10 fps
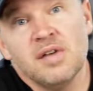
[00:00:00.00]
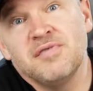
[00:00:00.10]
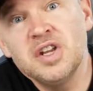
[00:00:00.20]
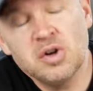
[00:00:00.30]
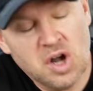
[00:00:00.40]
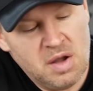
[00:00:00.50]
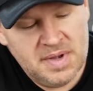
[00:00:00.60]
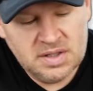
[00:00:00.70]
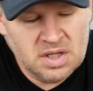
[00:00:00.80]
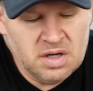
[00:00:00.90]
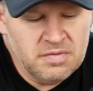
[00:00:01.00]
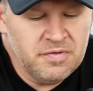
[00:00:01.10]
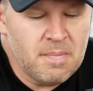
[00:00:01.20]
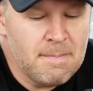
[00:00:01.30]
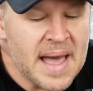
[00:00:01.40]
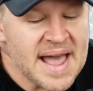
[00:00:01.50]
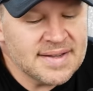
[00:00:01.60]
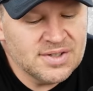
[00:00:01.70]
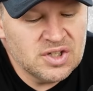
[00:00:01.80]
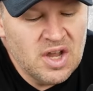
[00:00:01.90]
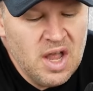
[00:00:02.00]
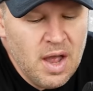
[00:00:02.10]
video comments here from Max.